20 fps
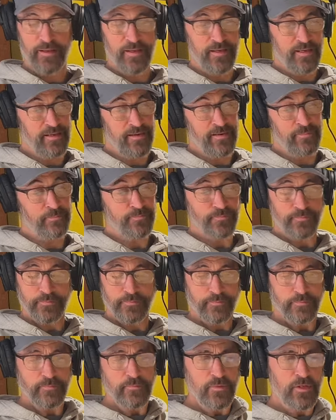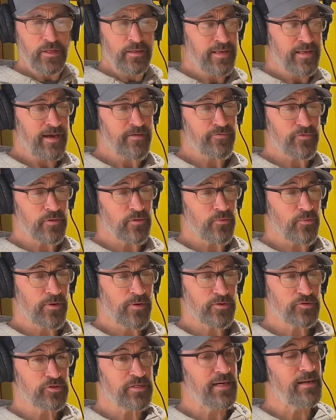And after the
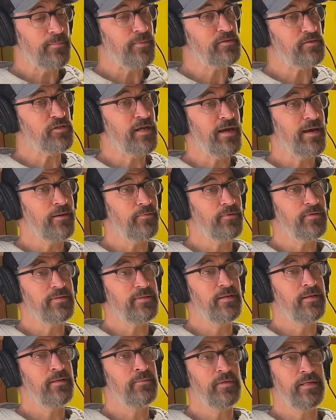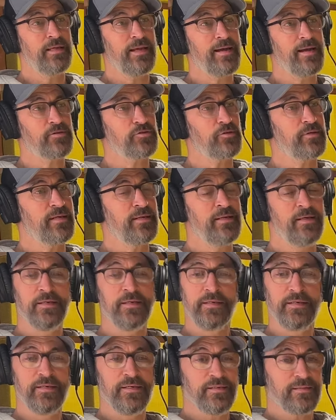workshop, I chatted with Tim, and he actually
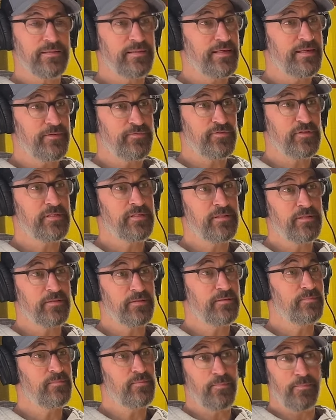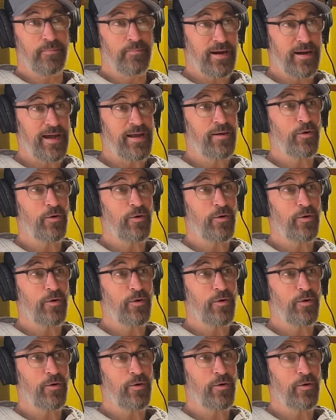lives in the my